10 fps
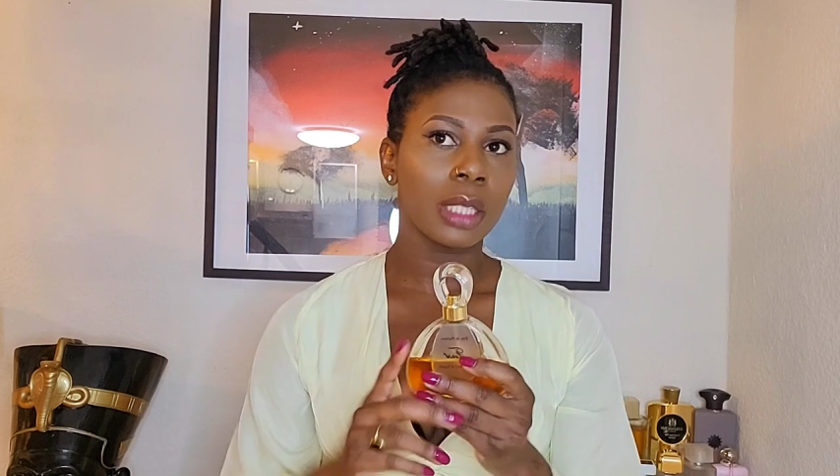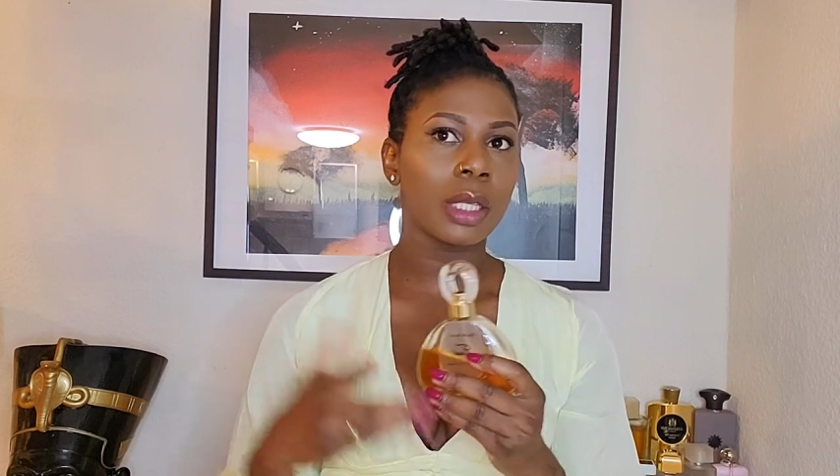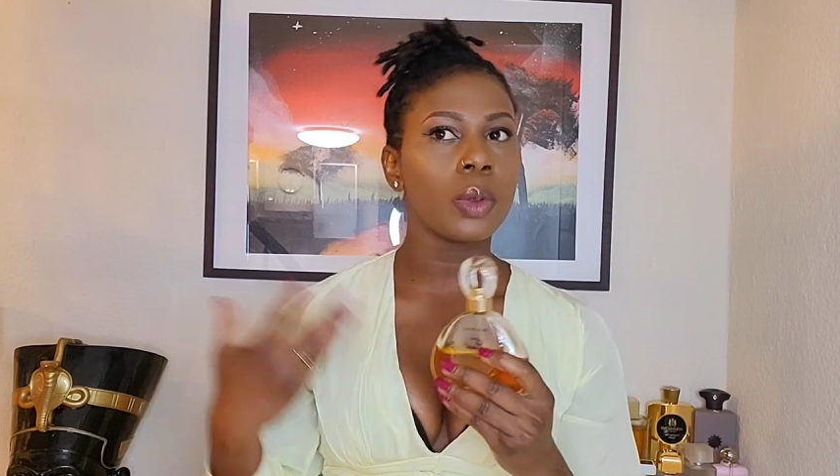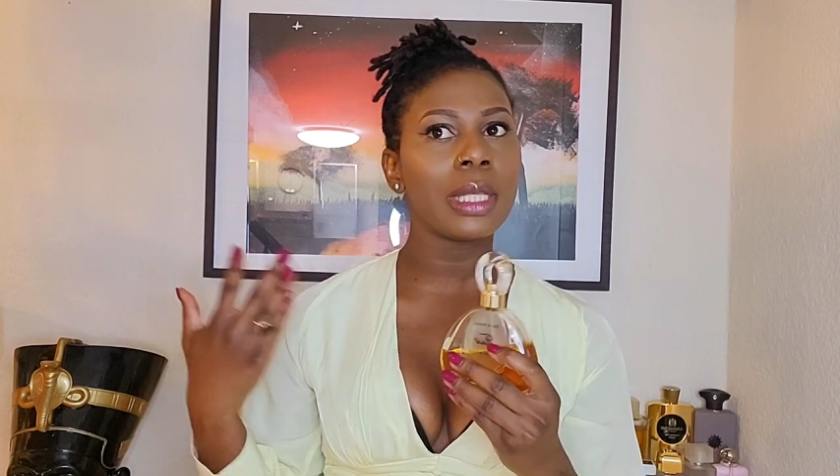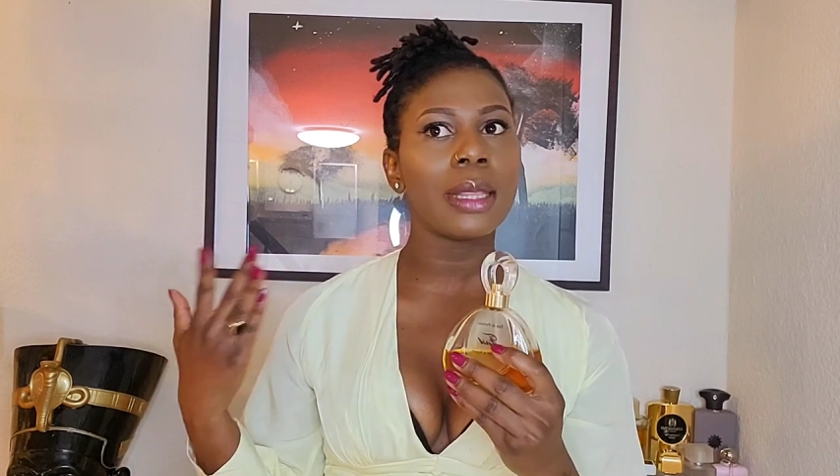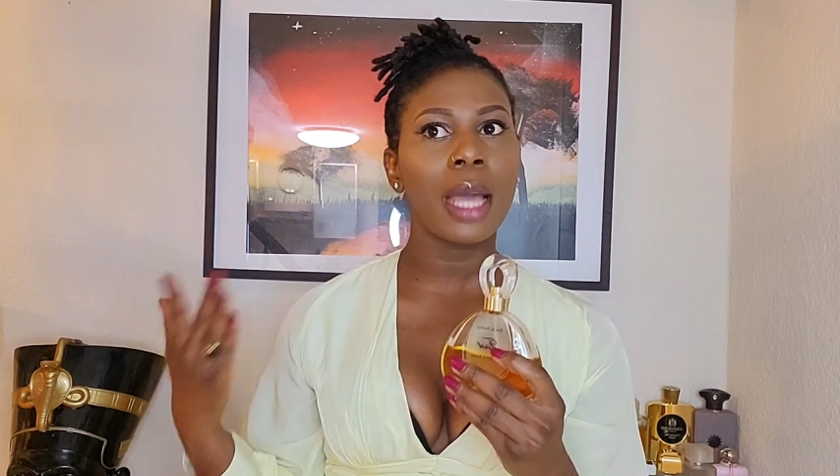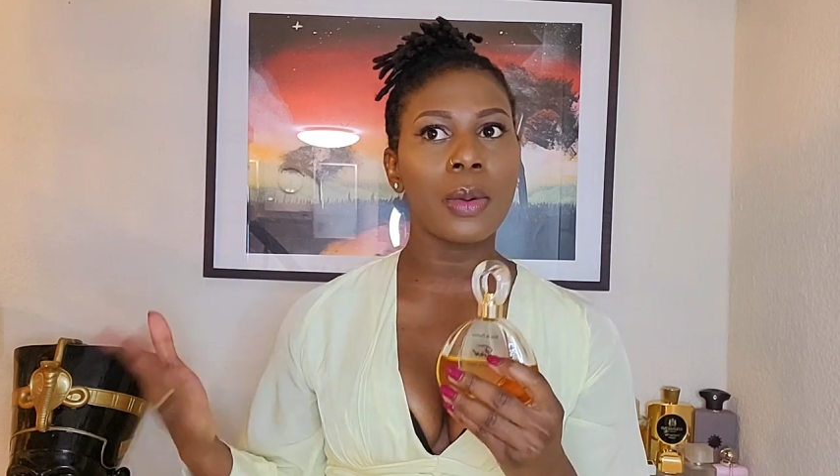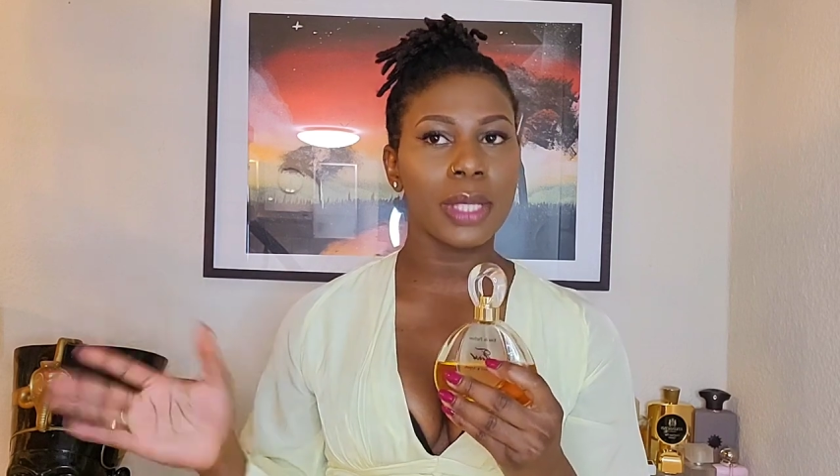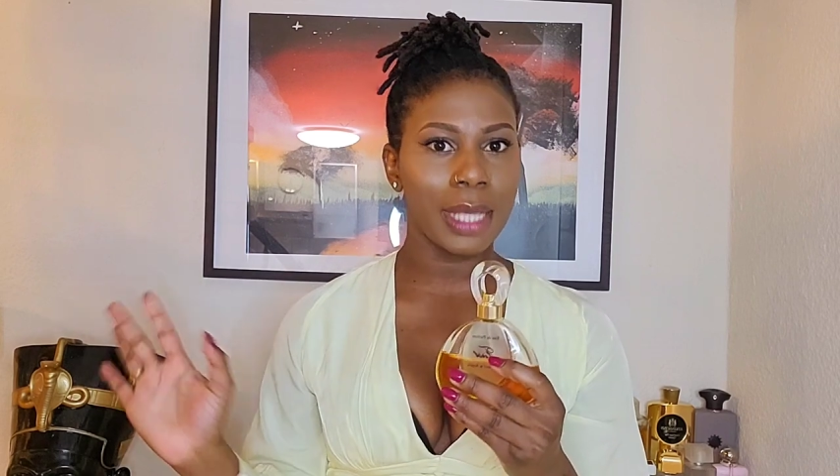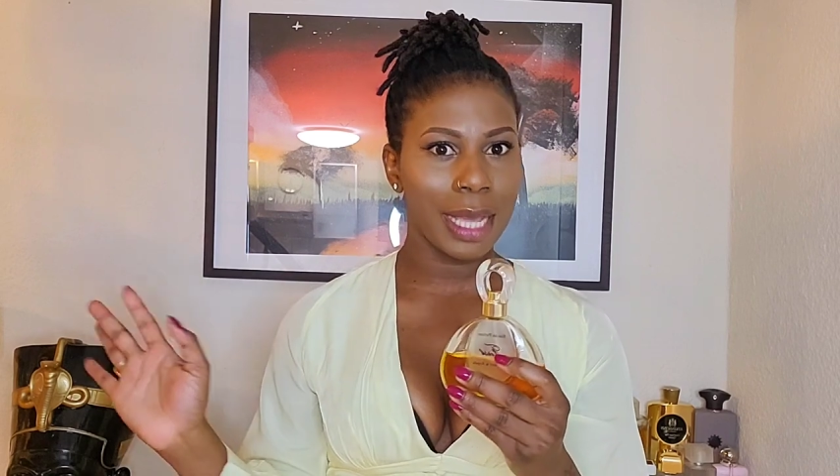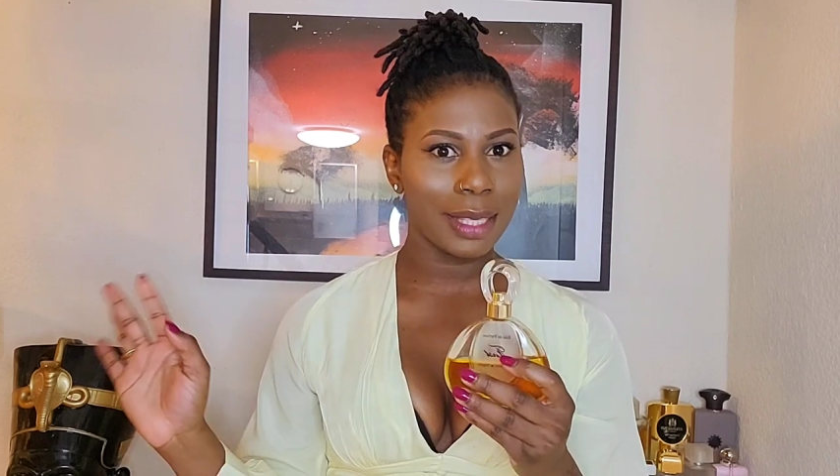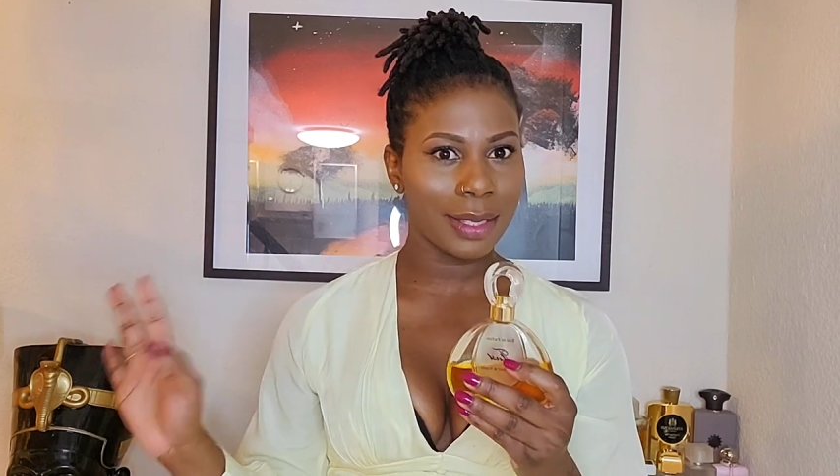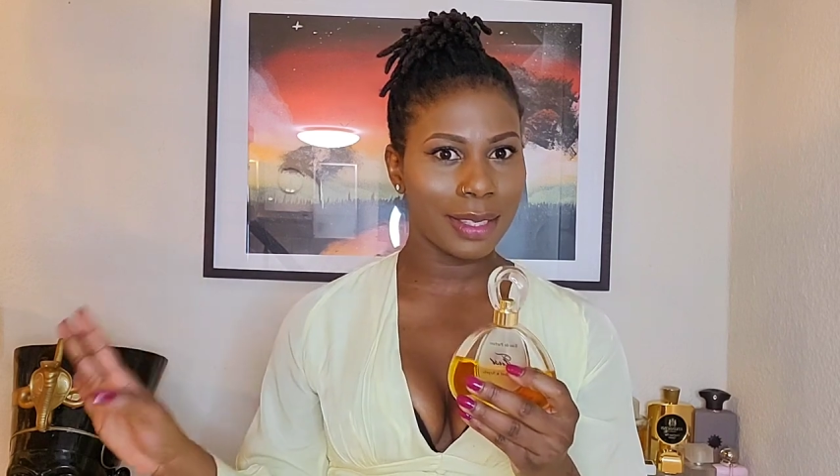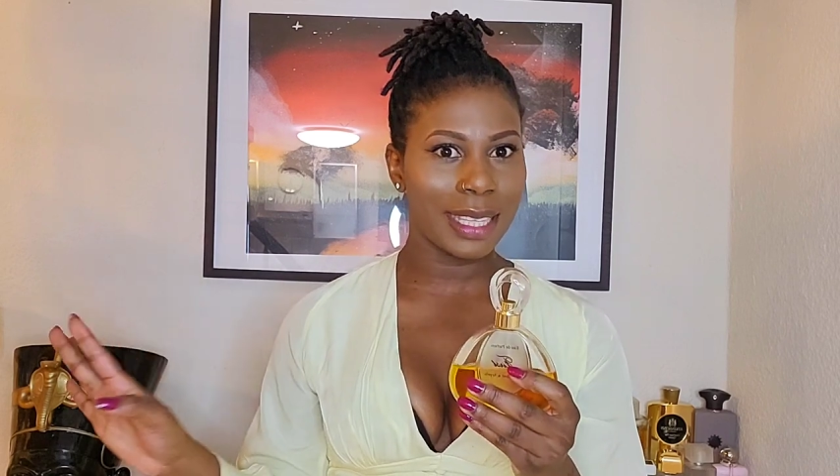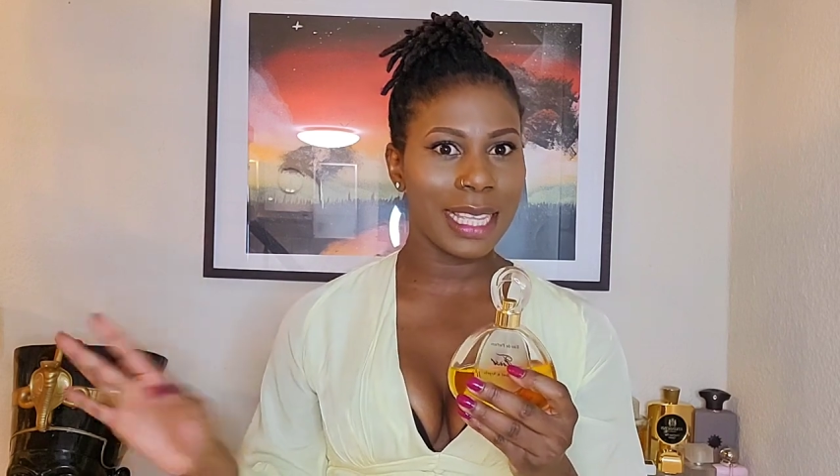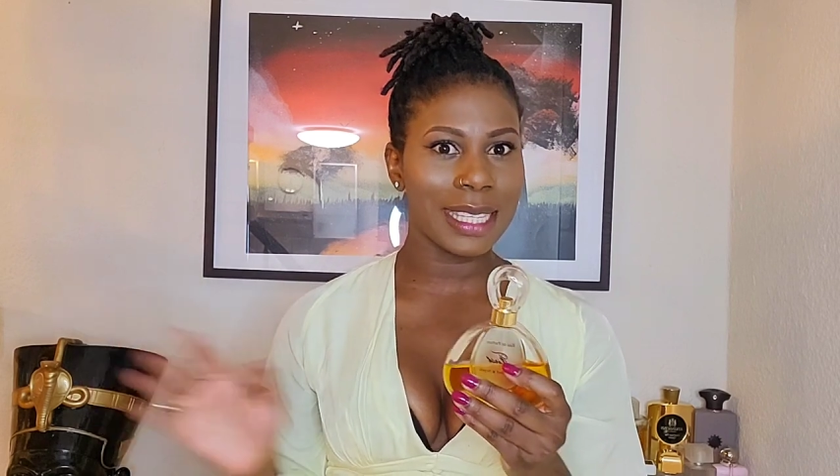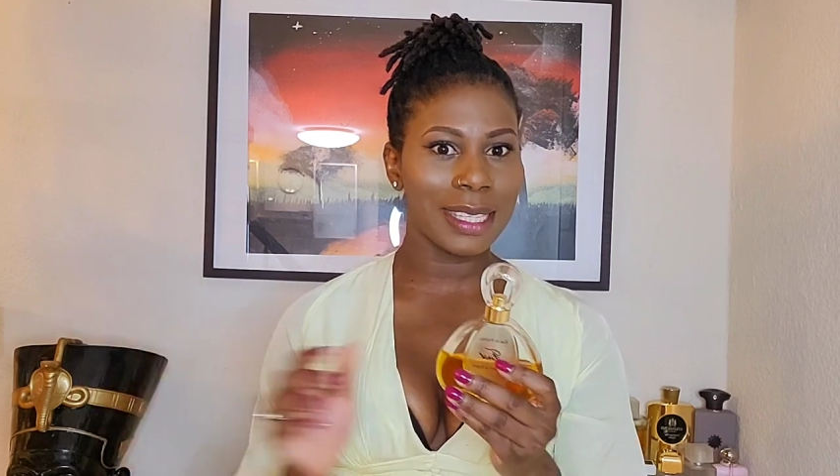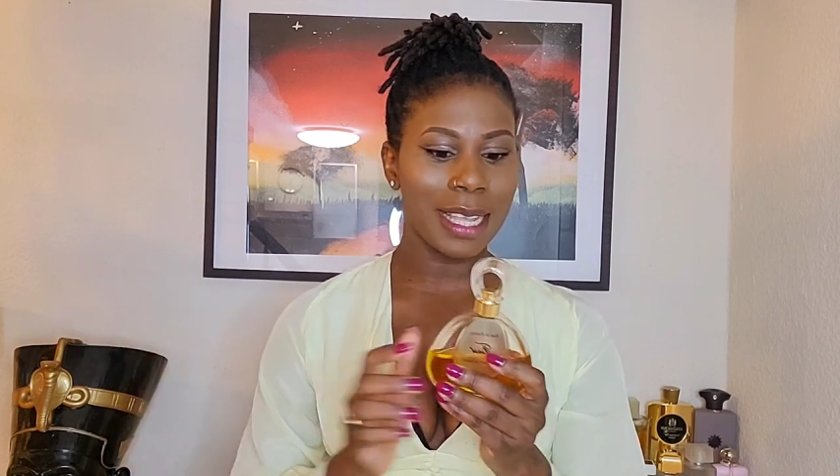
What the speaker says: The only downside to this